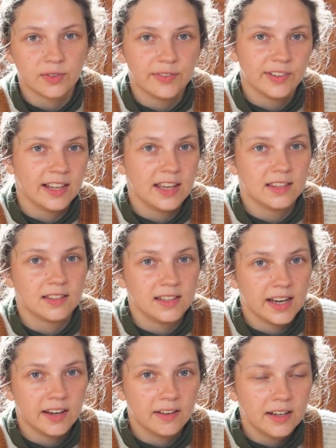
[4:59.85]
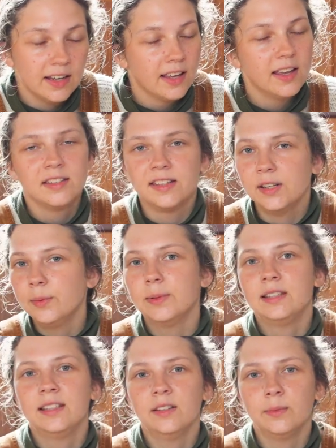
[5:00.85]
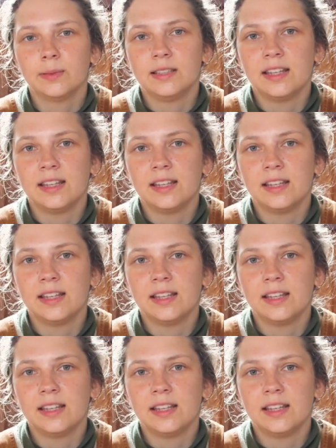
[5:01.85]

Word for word: Riverlands Dairy, Tilba Tilba